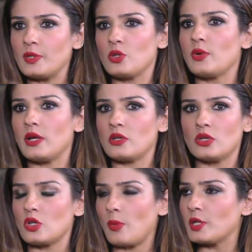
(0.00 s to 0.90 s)
a
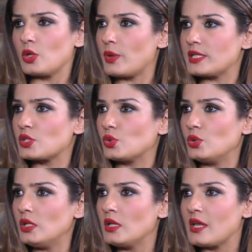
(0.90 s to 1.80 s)
normal co-ed
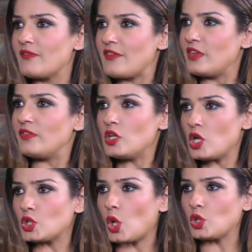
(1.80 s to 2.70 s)
school where we were
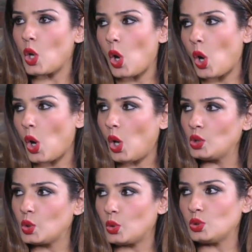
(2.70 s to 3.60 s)
not taught,
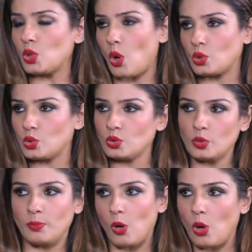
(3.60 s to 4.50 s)
oh, don't talk to
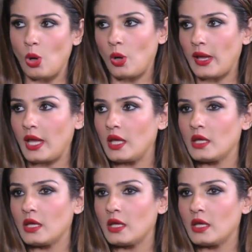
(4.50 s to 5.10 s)
the boy.